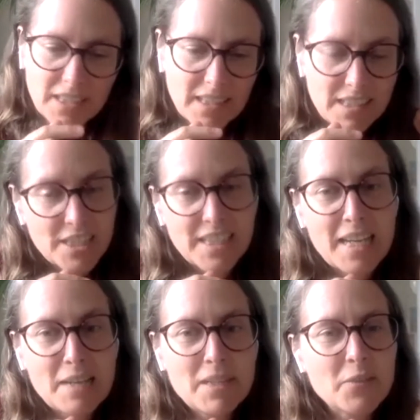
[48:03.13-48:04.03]
She
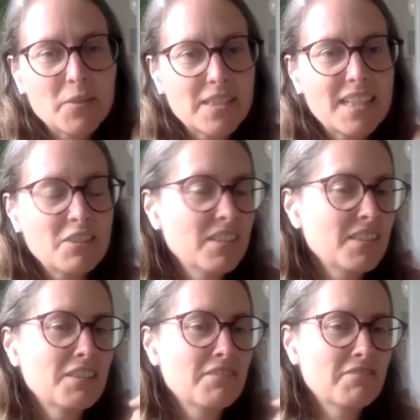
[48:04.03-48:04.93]
came down, sat on the
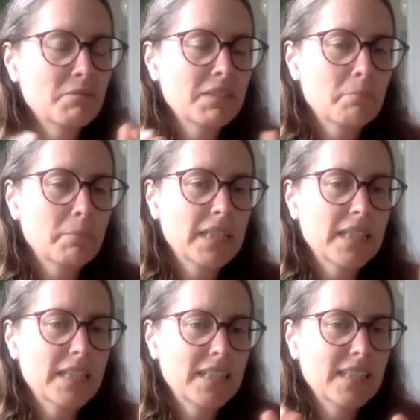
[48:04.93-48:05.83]
sofa with me
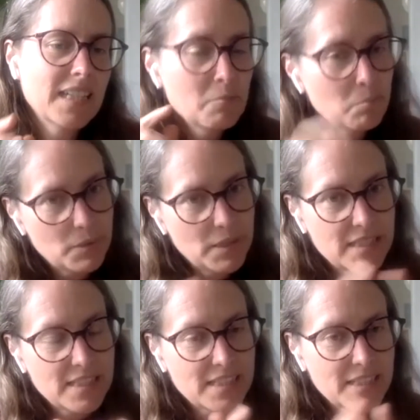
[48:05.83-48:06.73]
and
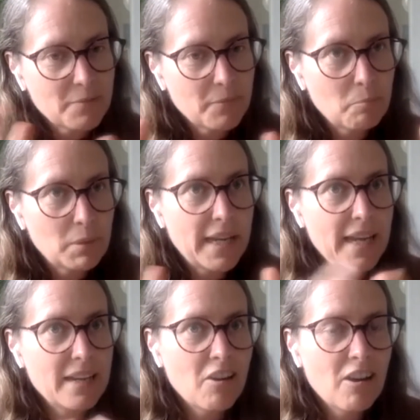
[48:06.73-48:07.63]
pressed
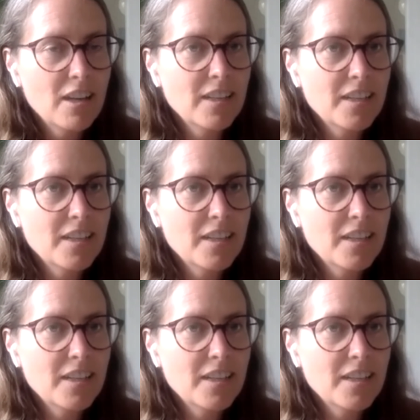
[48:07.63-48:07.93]
play on